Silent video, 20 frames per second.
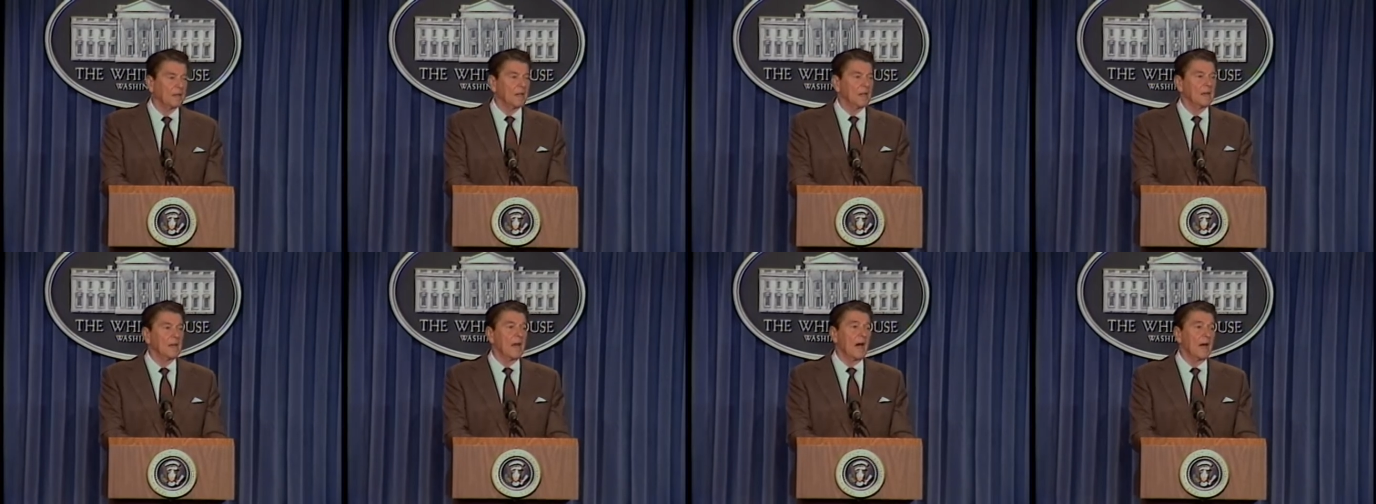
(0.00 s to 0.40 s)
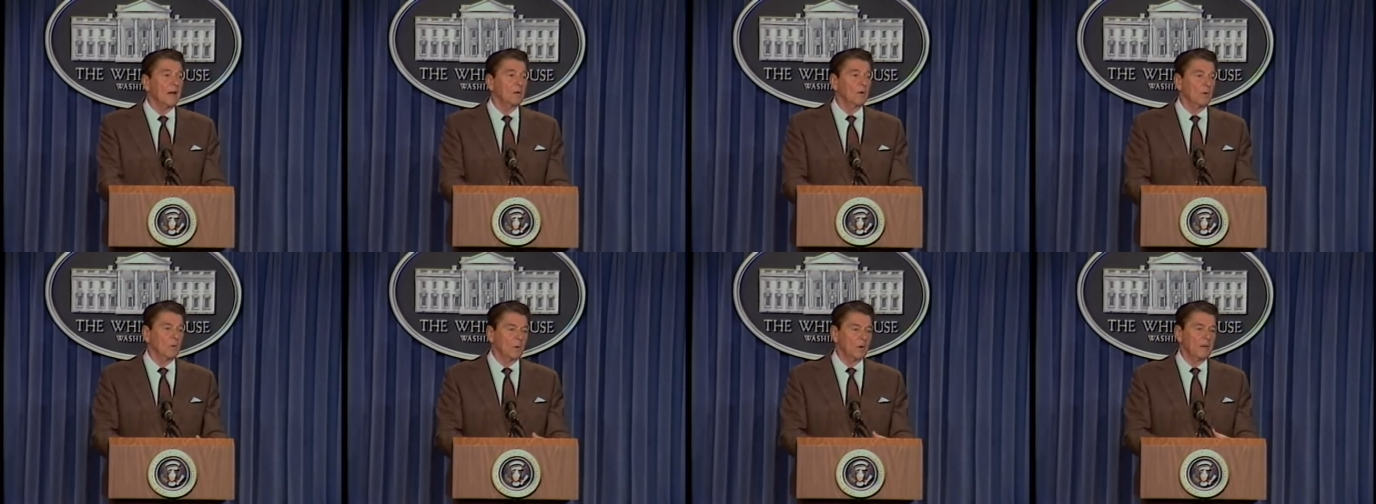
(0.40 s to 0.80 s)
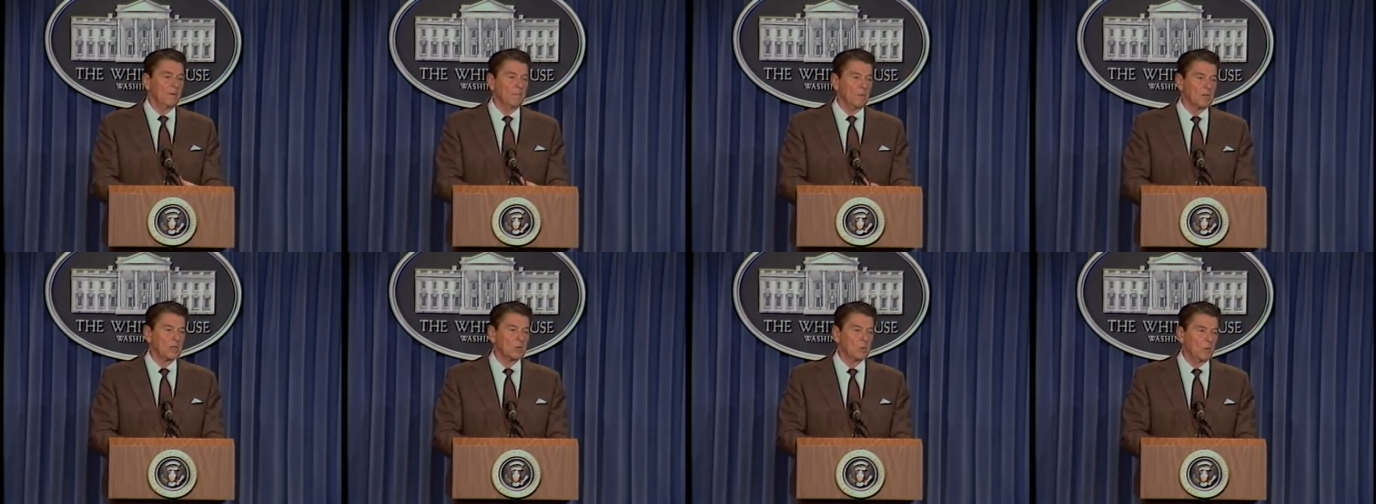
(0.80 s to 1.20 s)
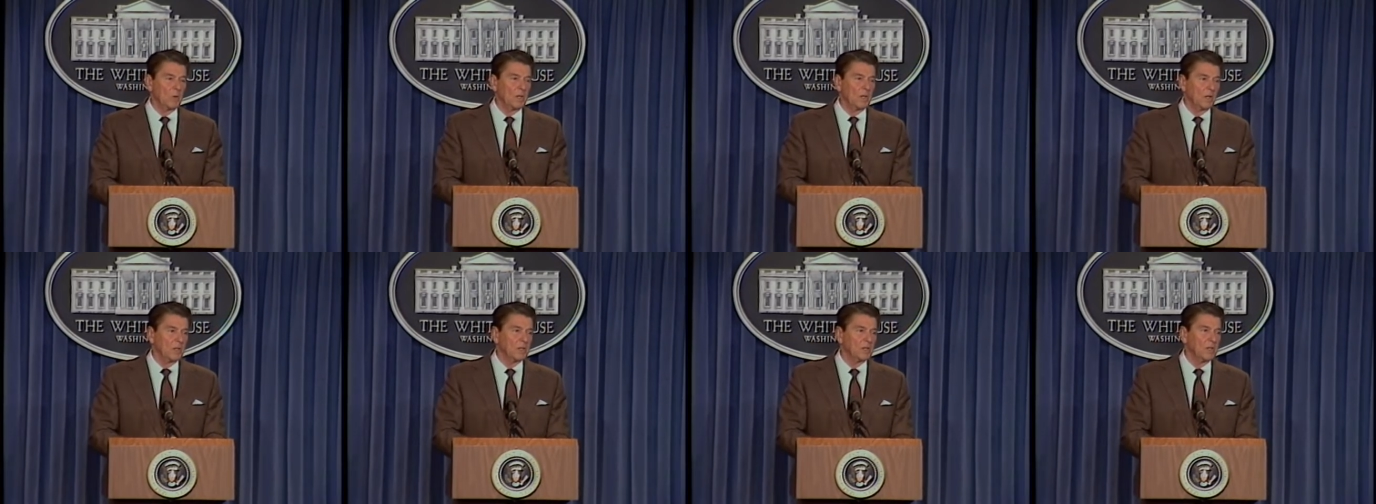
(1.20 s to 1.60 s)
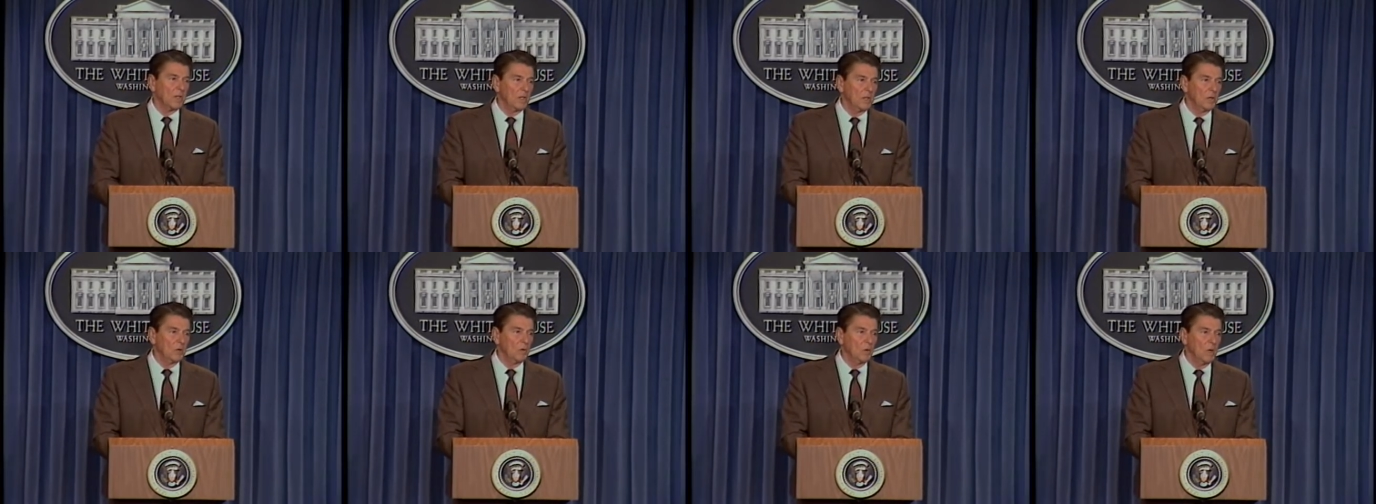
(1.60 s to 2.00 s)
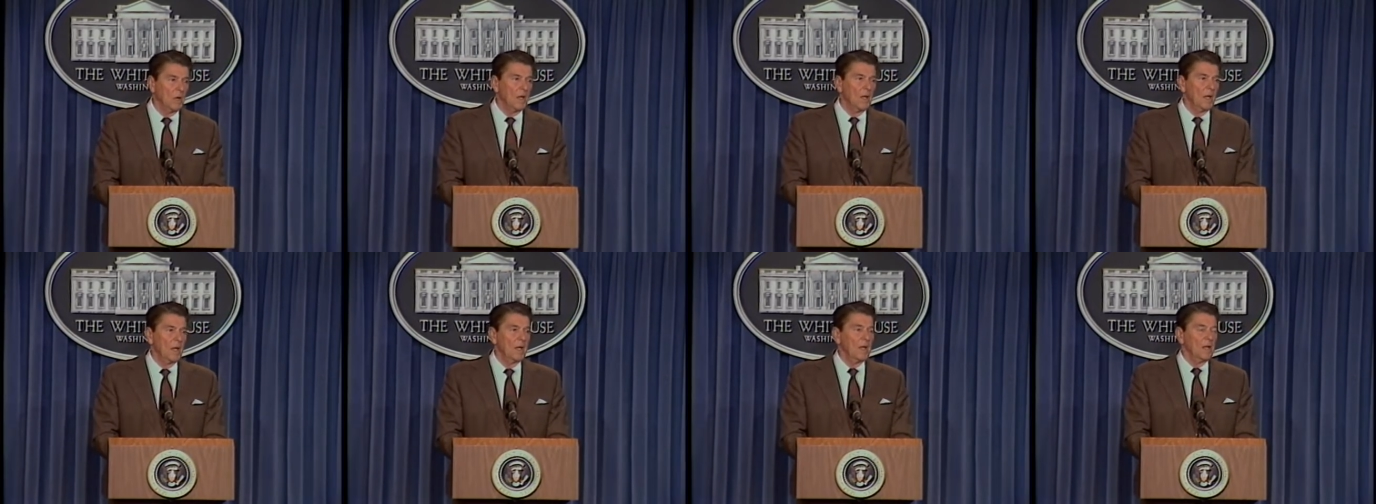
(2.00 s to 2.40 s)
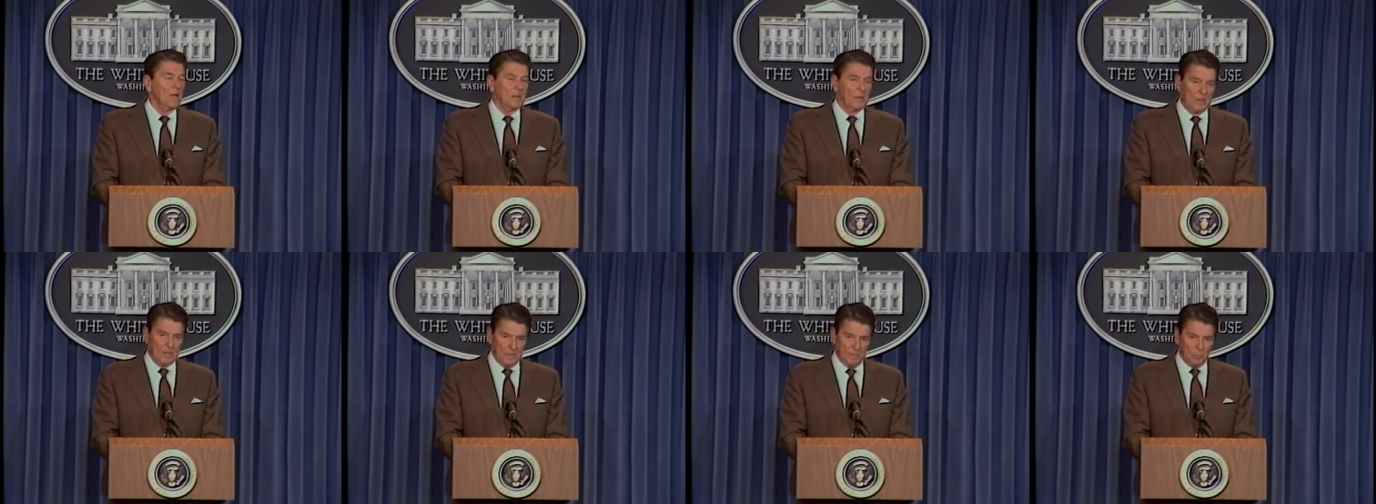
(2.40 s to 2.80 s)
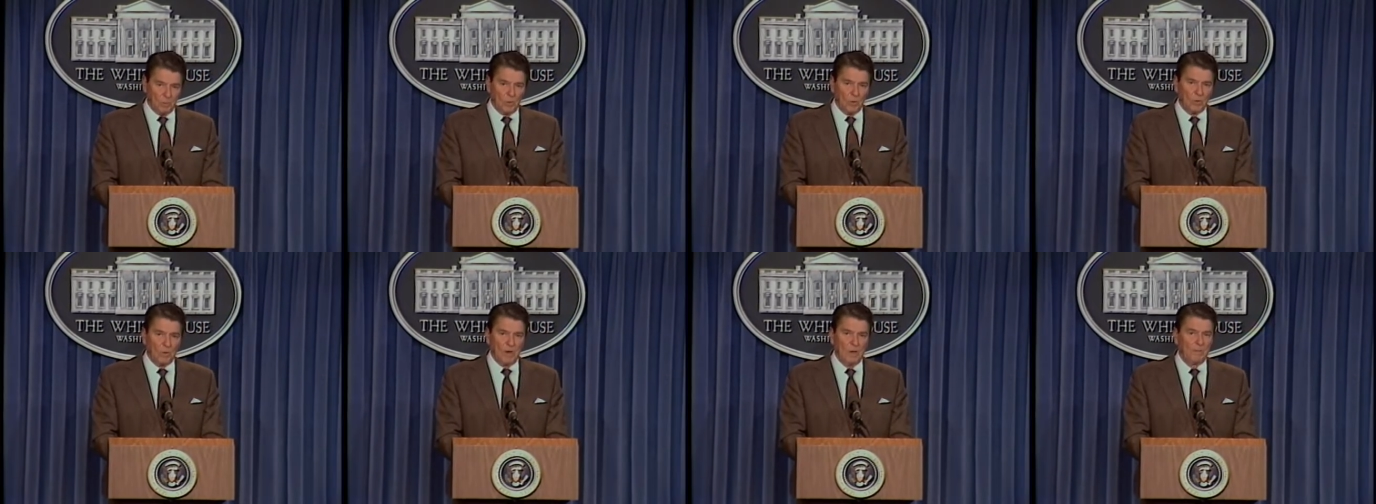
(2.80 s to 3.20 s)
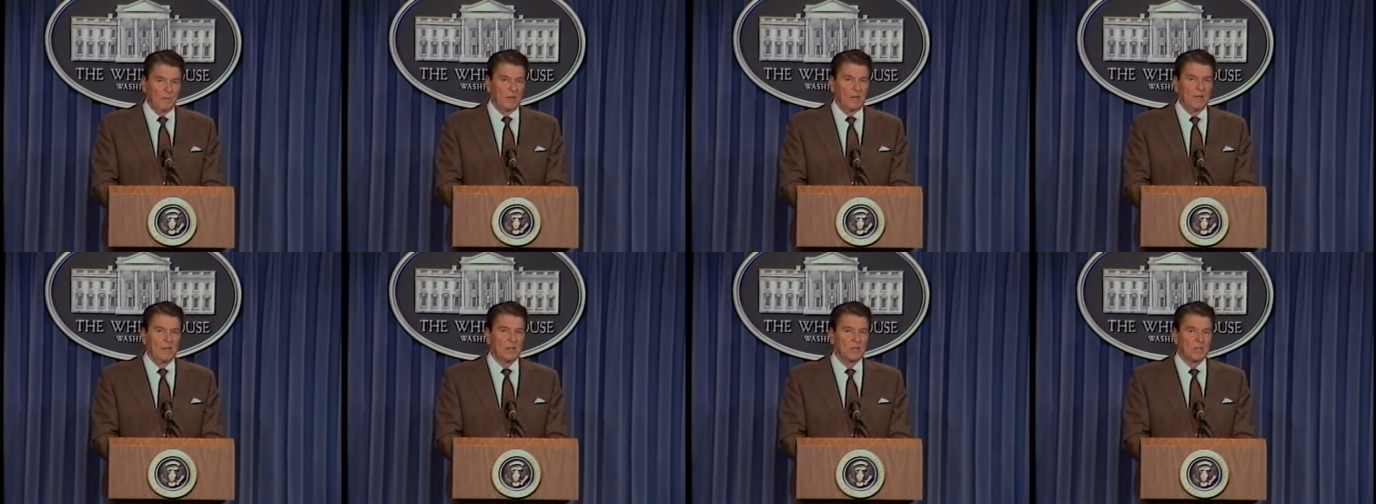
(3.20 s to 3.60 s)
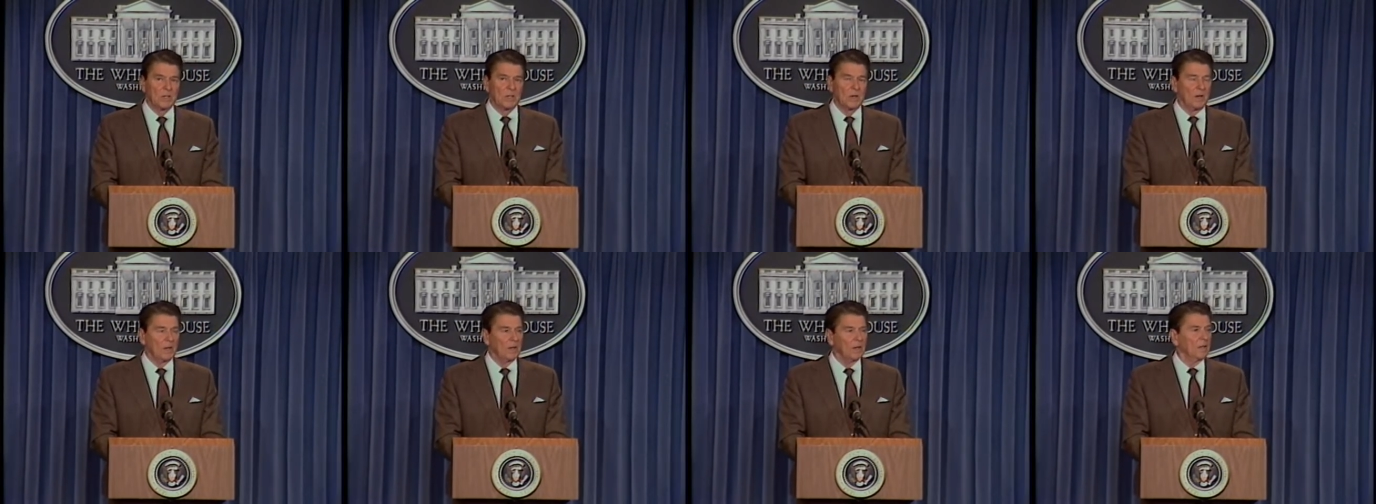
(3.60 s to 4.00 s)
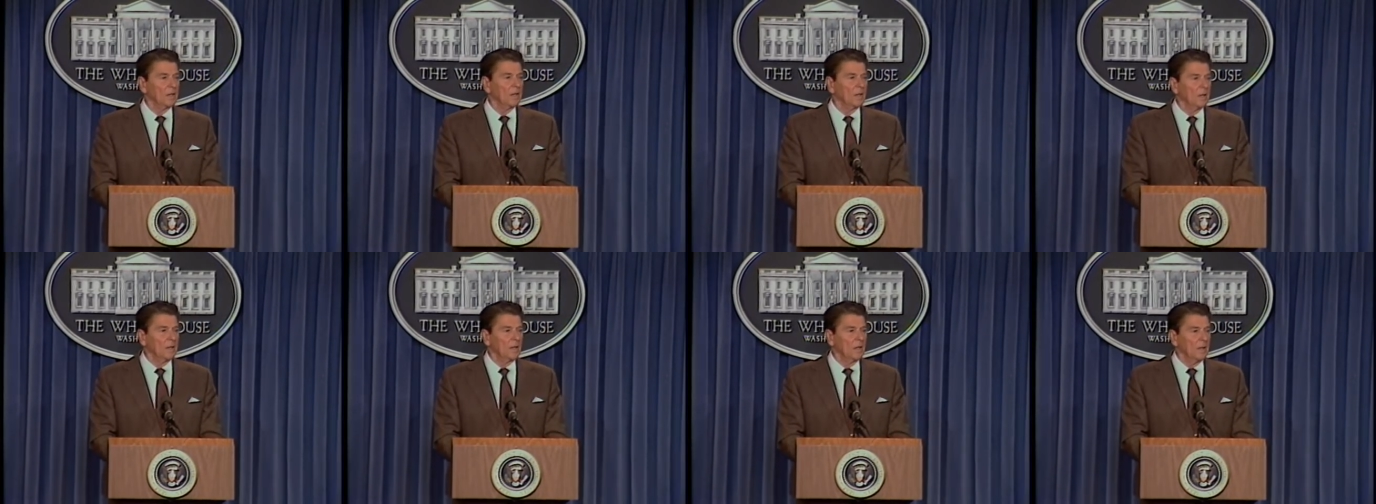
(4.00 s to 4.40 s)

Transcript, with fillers: that not only must we continue the program that he has started.